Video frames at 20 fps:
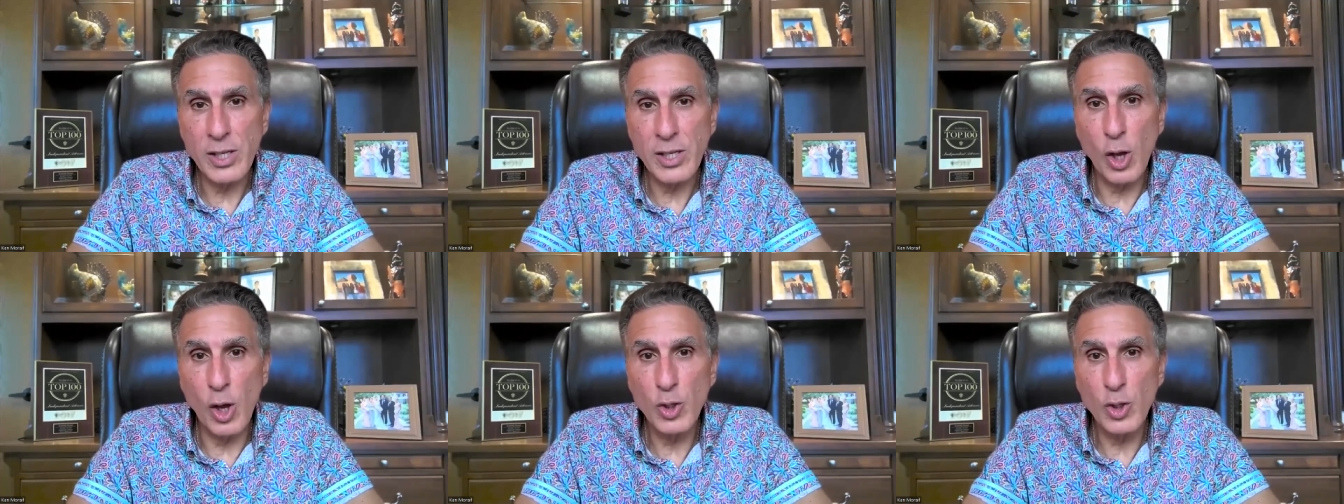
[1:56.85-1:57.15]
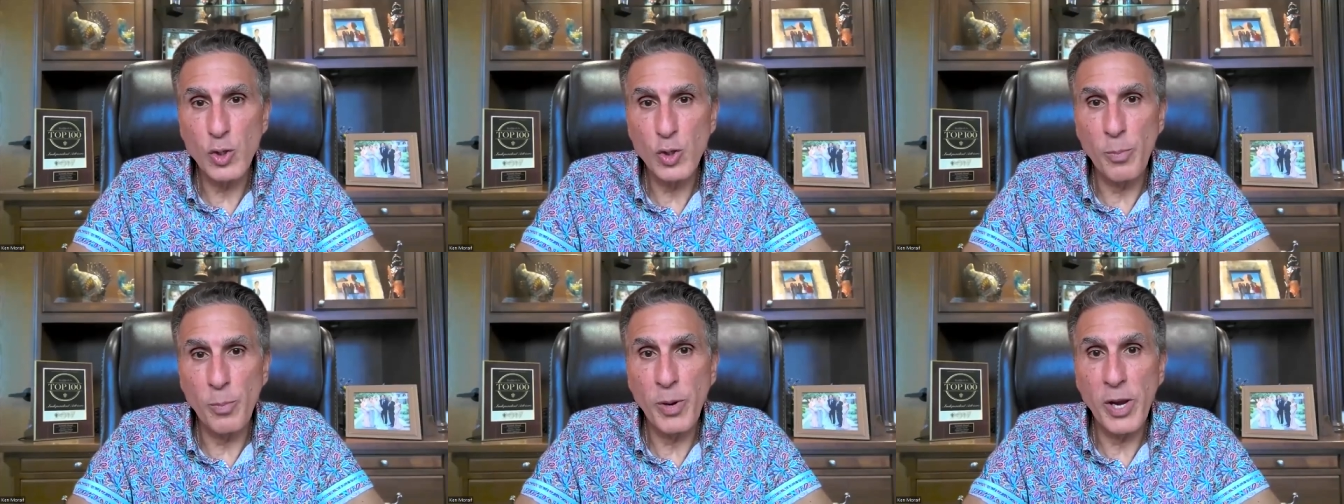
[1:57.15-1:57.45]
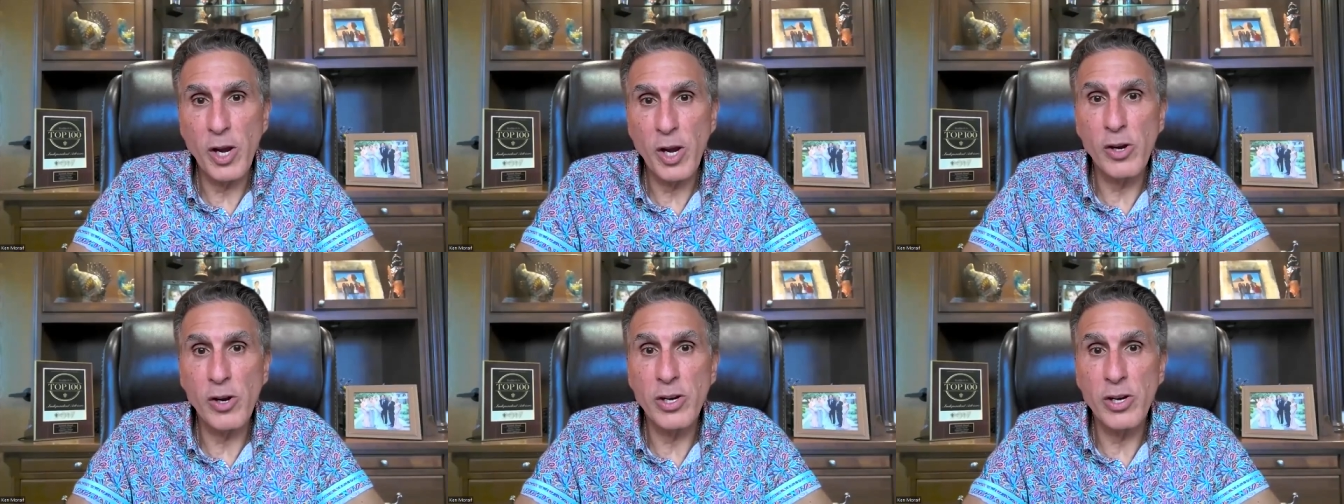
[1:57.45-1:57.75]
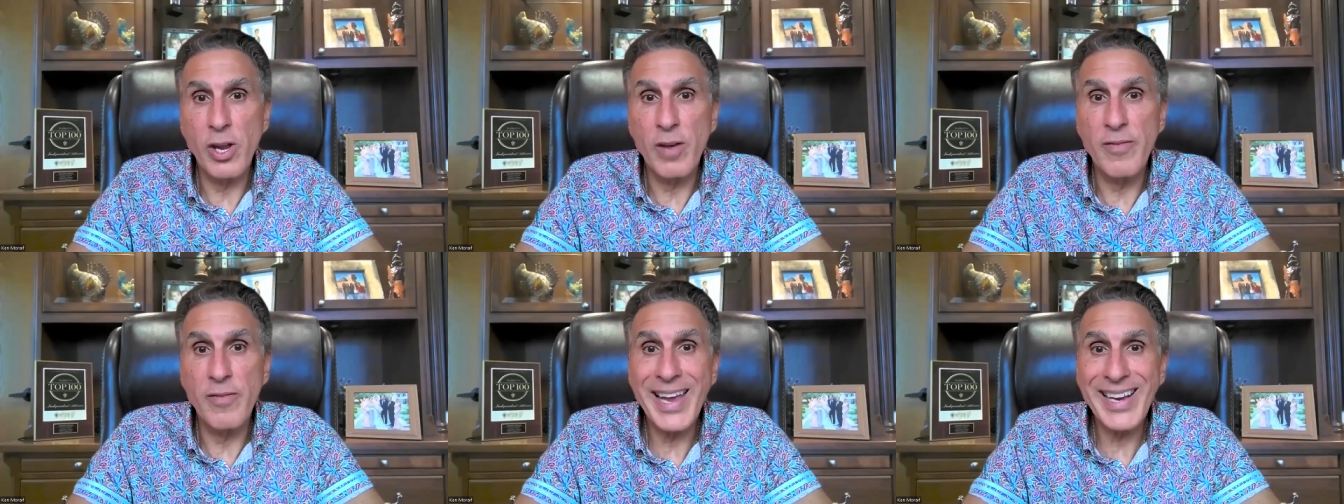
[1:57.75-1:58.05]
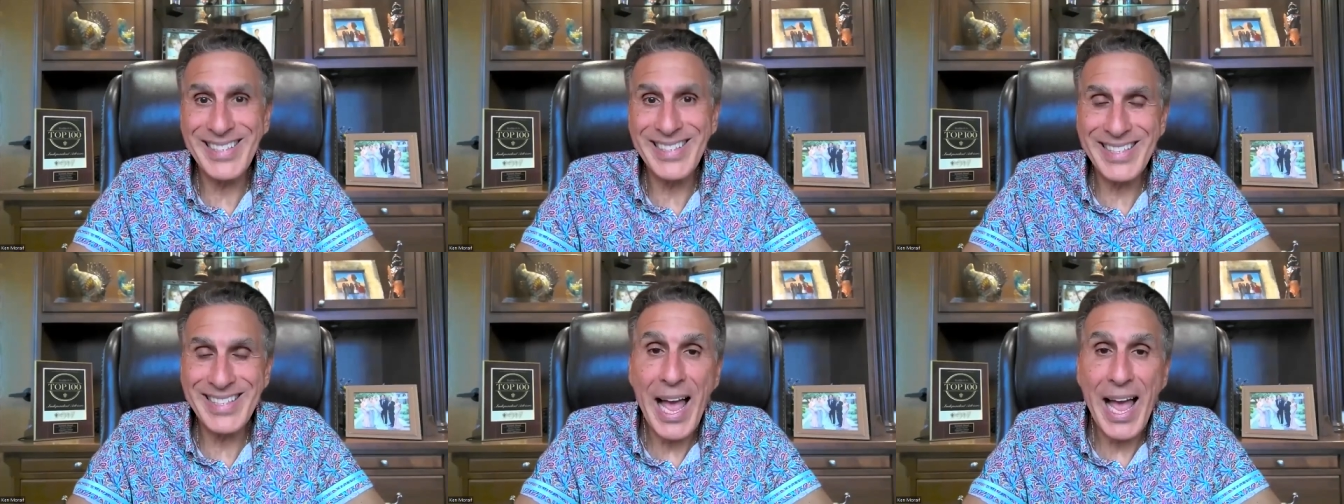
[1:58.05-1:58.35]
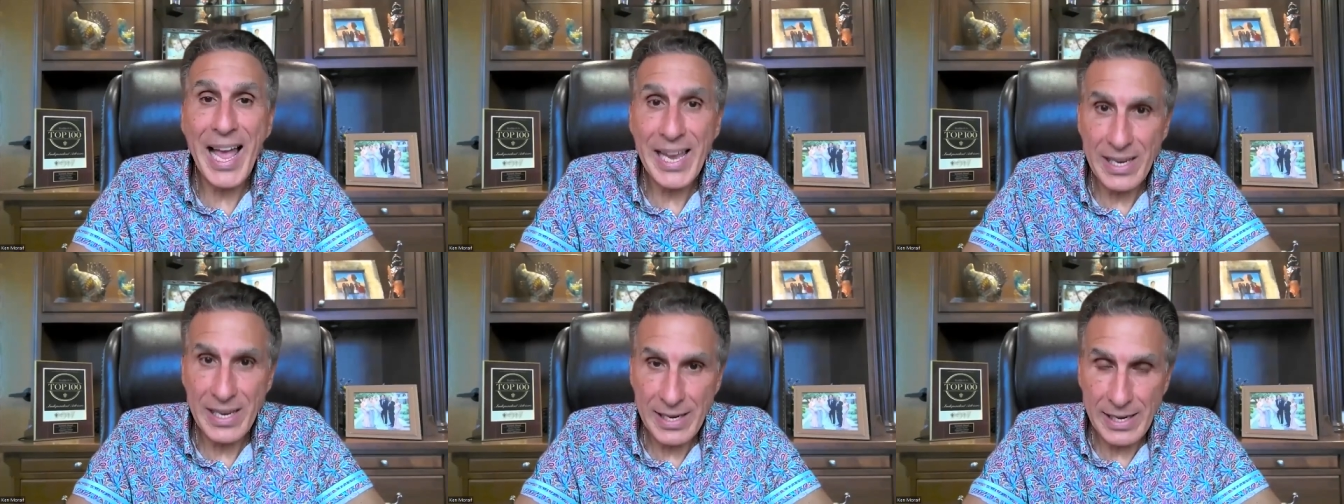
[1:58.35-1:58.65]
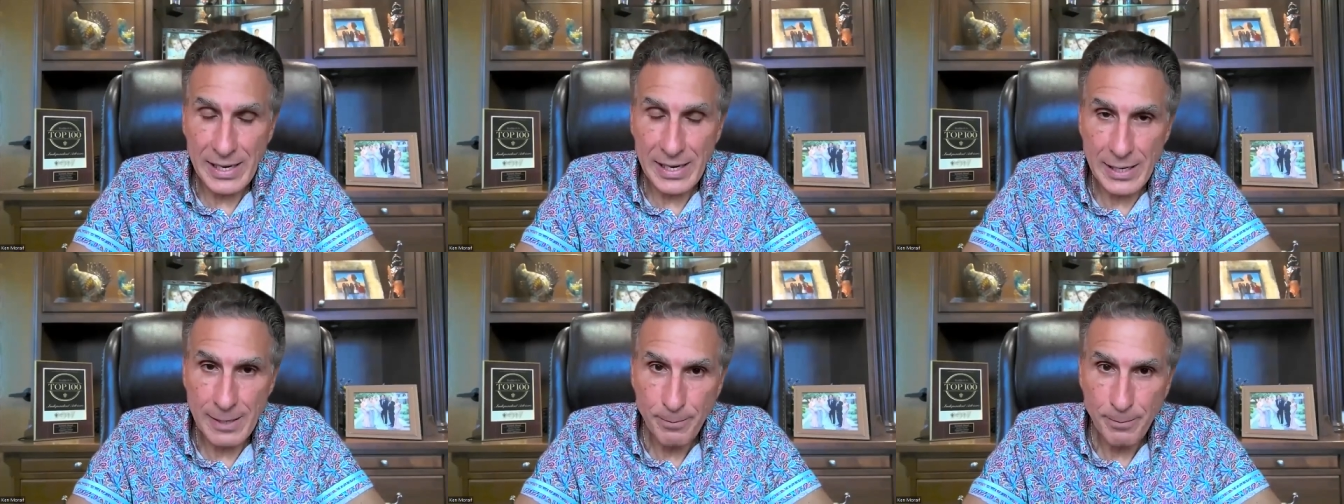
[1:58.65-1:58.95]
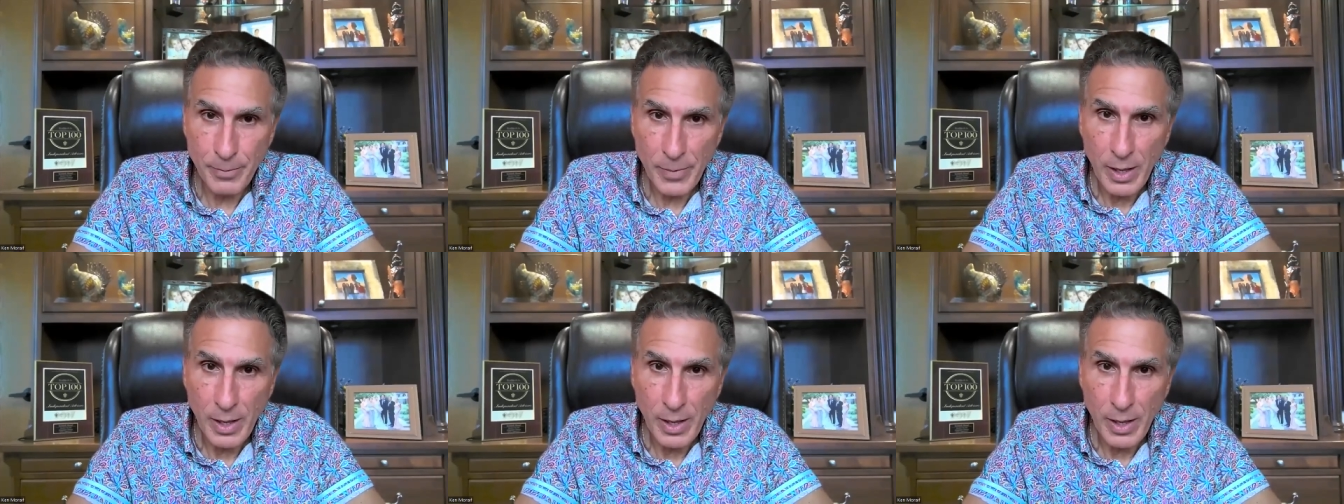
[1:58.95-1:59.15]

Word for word: it goes through a period of anxiety.